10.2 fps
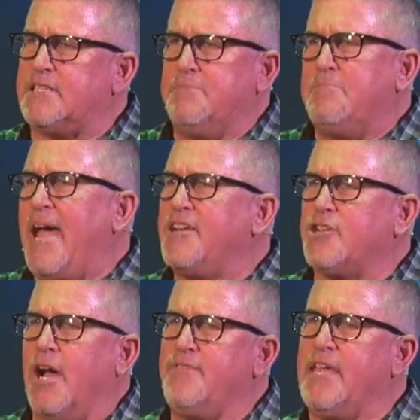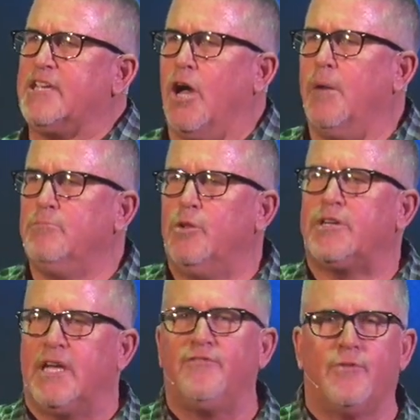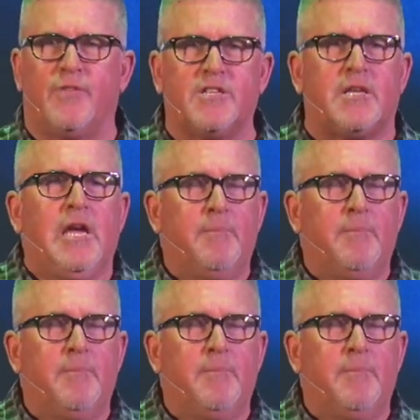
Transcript: the Magi, they come looking for this